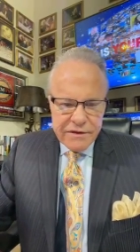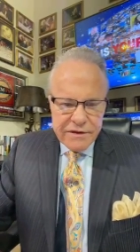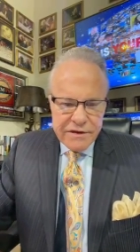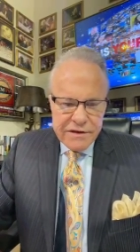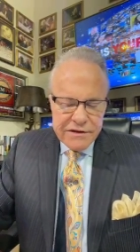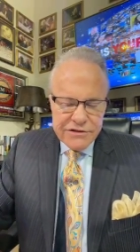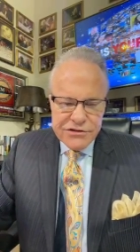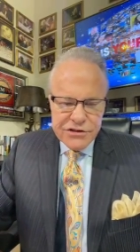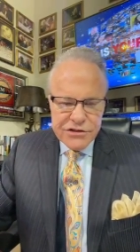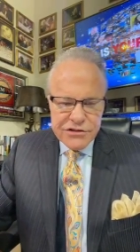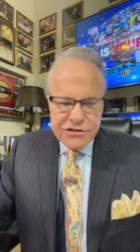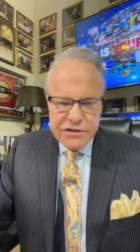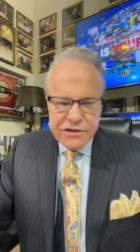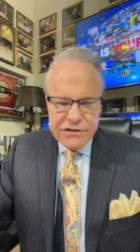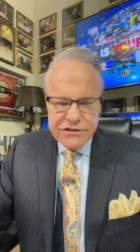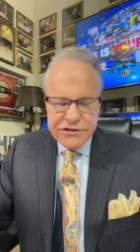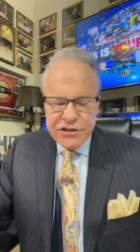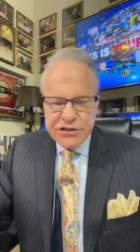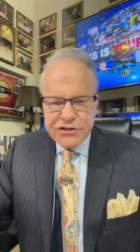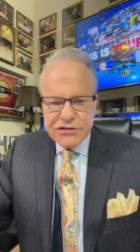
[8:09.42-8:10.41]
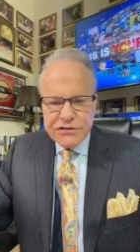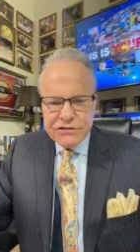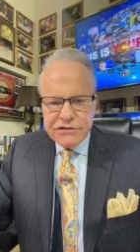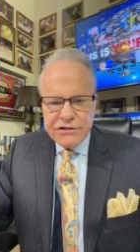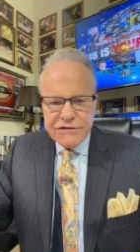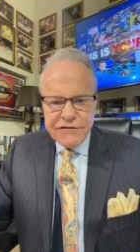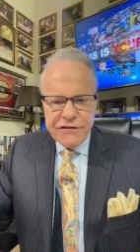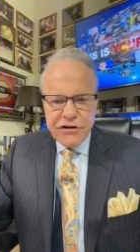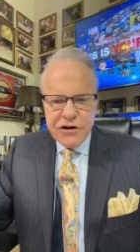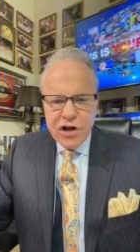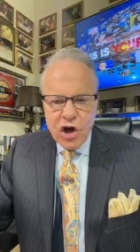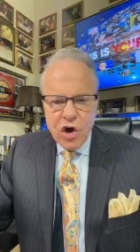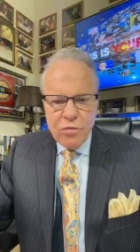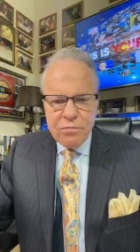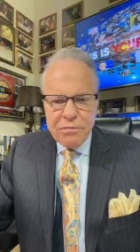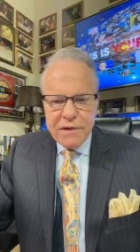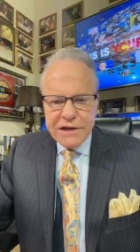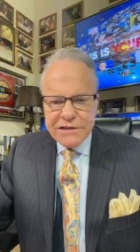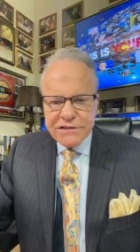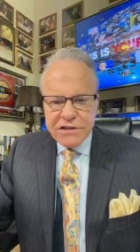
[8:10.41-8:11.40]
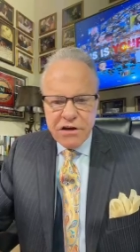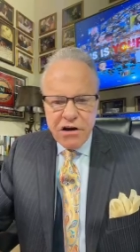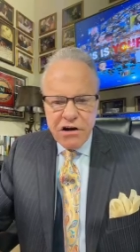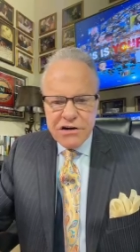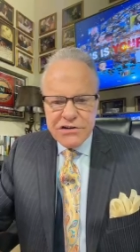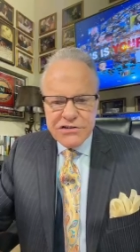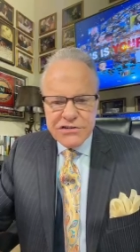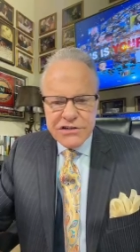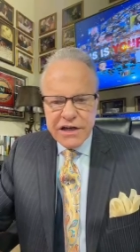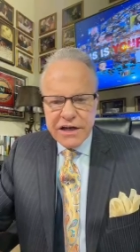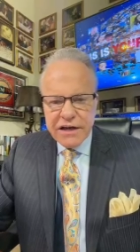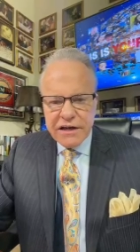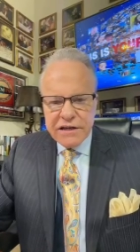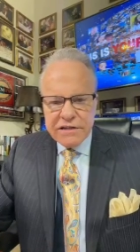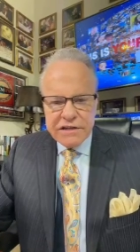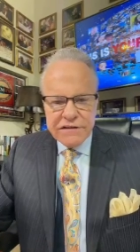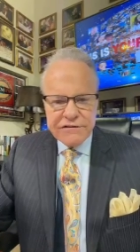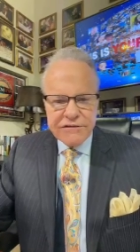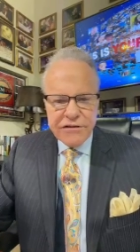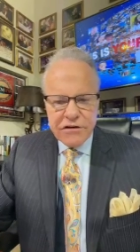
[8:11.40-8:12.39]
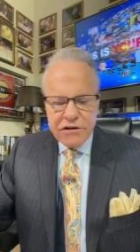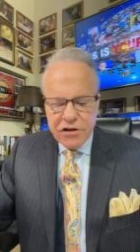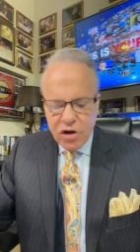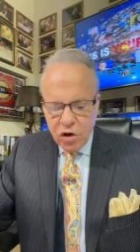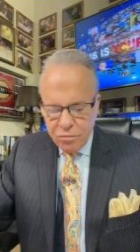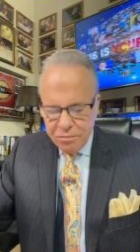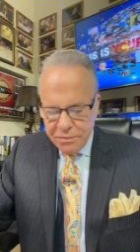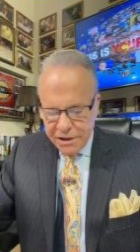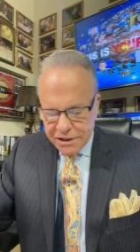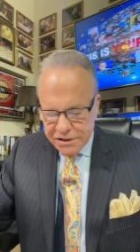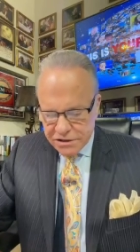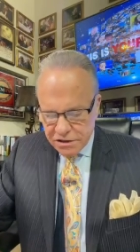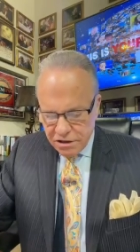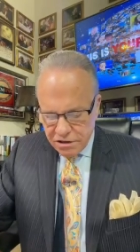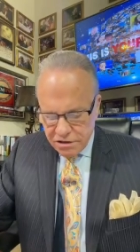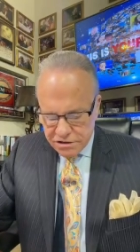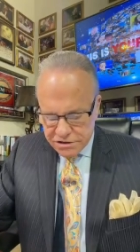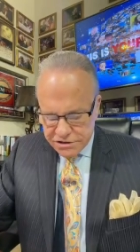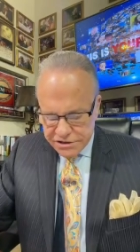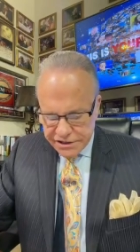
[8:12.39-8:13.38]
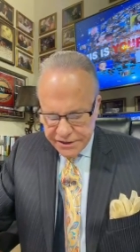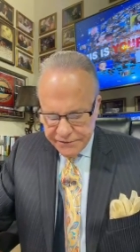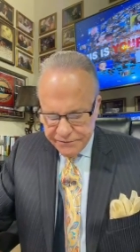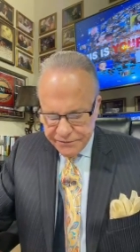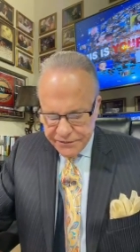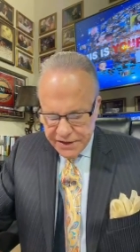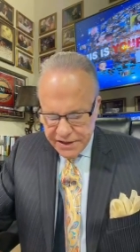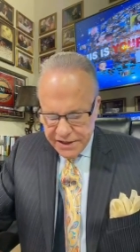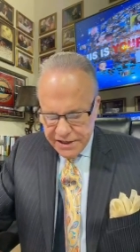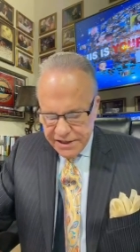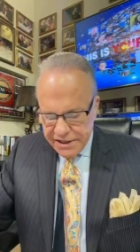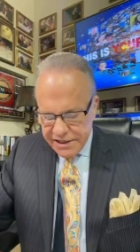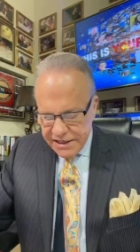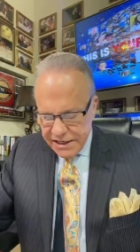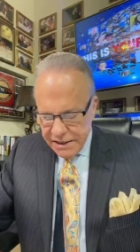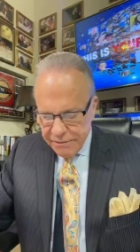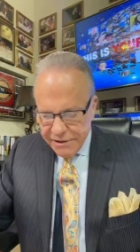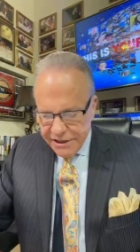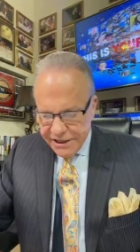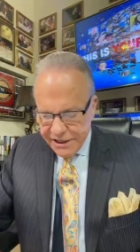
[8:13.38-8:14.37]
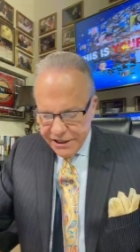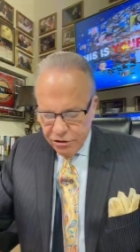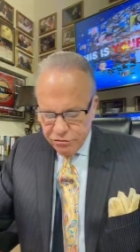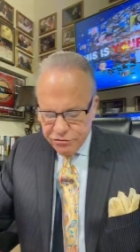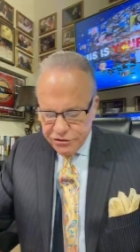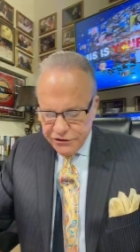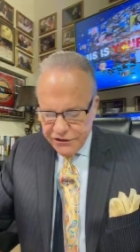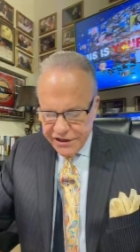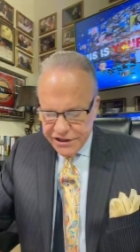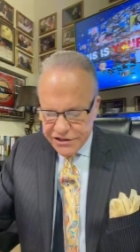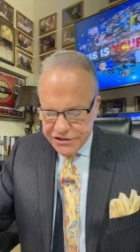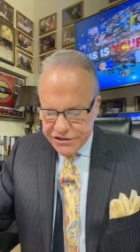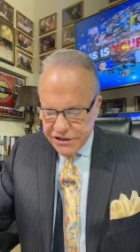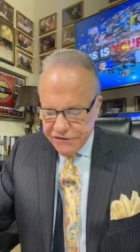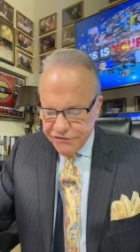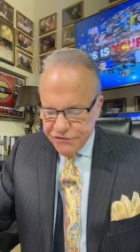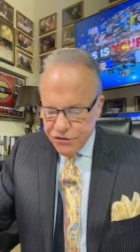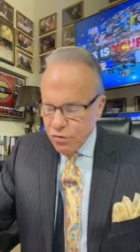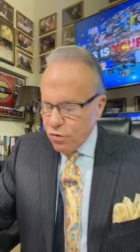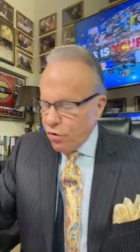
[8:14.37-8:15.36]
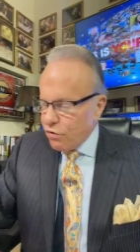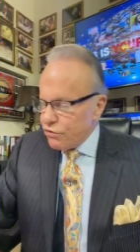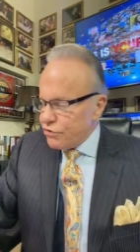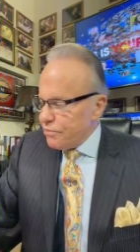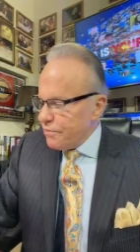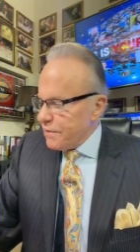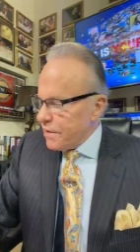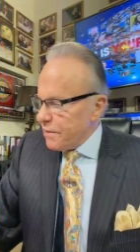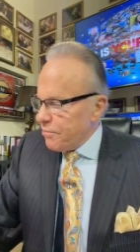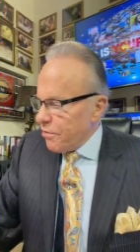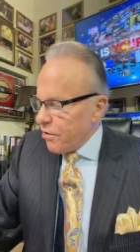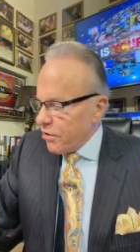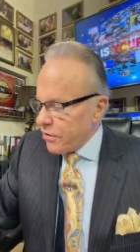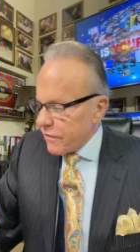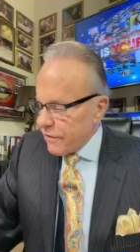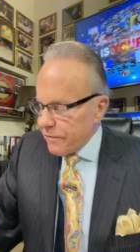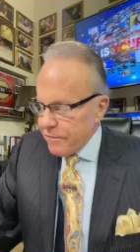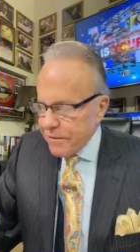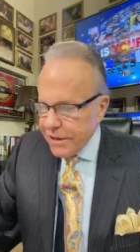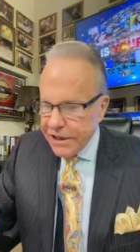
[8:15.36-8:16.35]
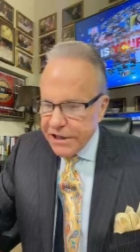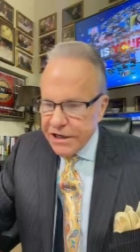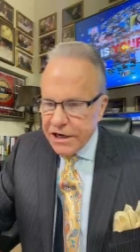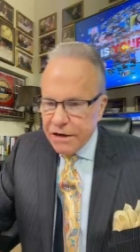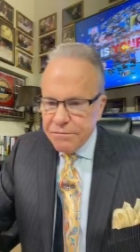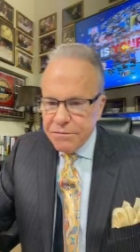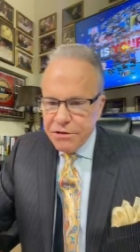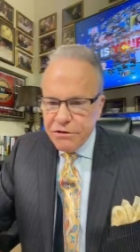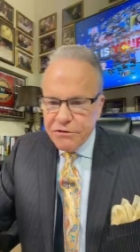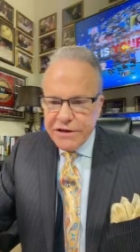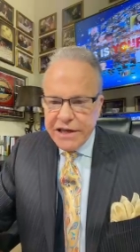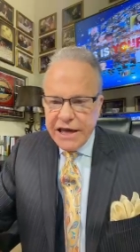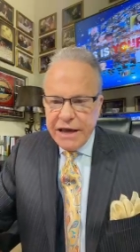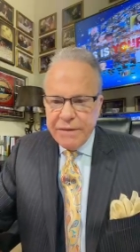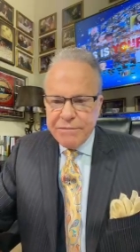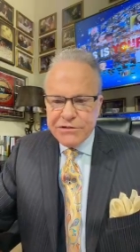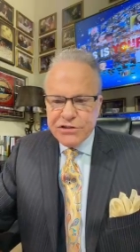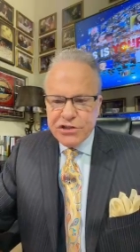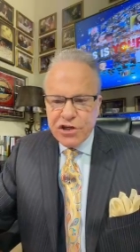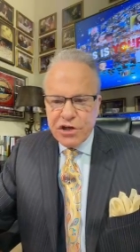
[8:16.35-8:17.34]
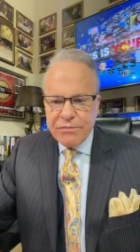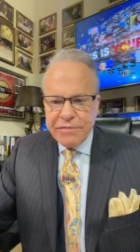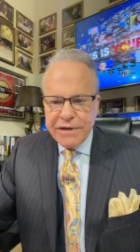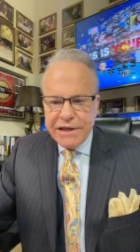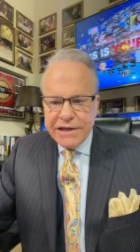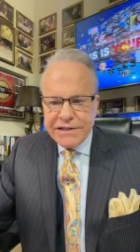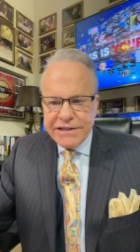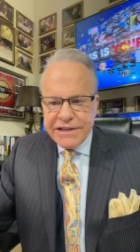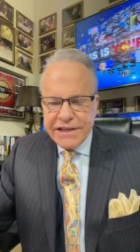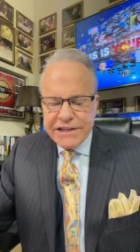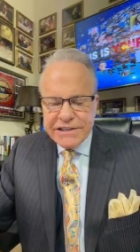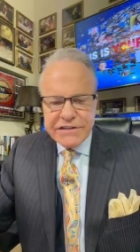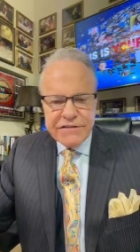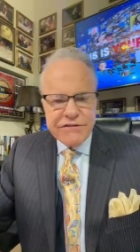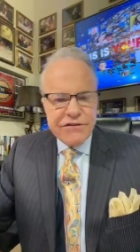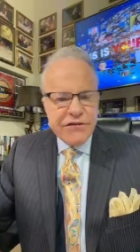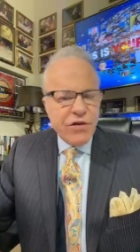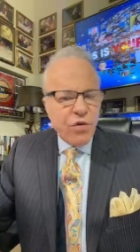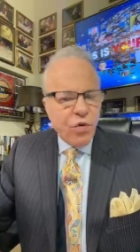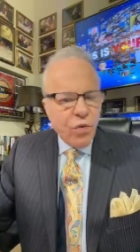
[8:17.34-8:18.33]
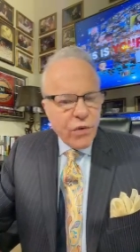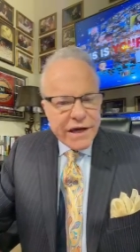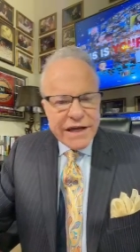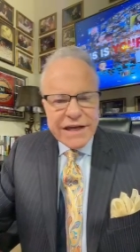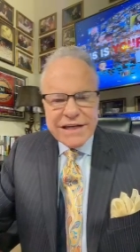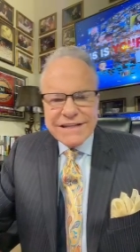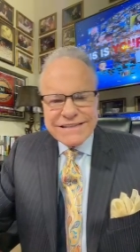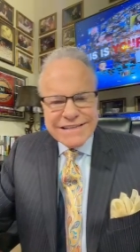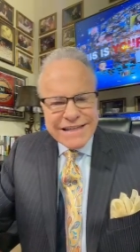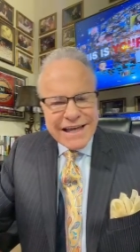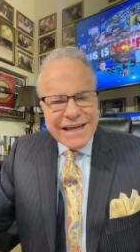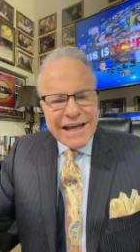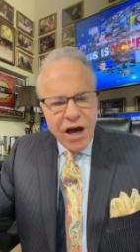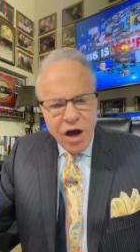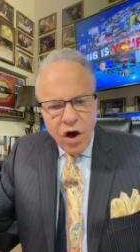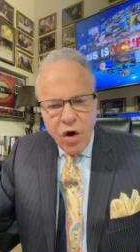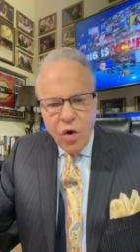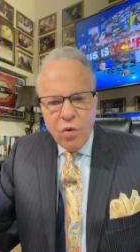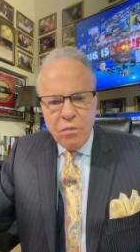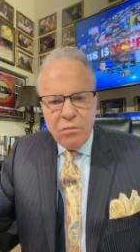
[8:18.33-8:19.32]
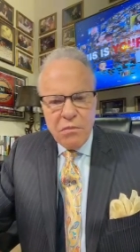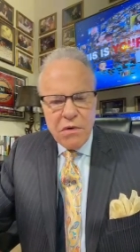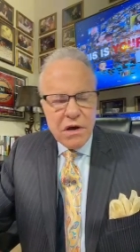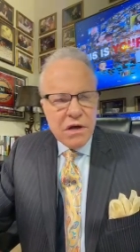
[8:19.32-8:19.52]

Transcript: it's just it's just deferred hope makes the heart sick. Deferred hope makes the heart sick. Let me get on to this. If you want to be a part of the Millionaire Boot Camp, it's going to be intense. And for the week, stay home.